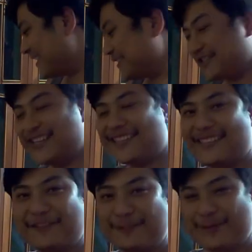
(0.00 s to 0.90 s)
she has
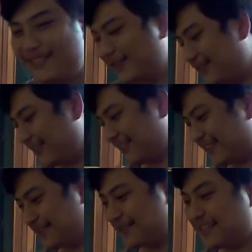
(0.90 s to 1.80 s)
never been on
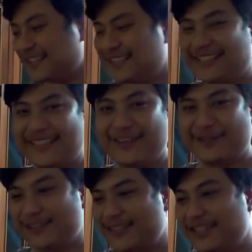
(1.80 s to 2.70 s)
any of
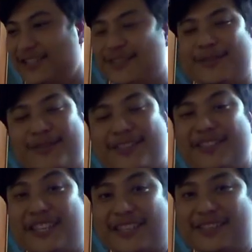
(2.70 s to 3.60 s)
the leashes or the
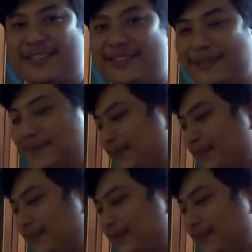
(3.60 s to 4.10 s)
chains,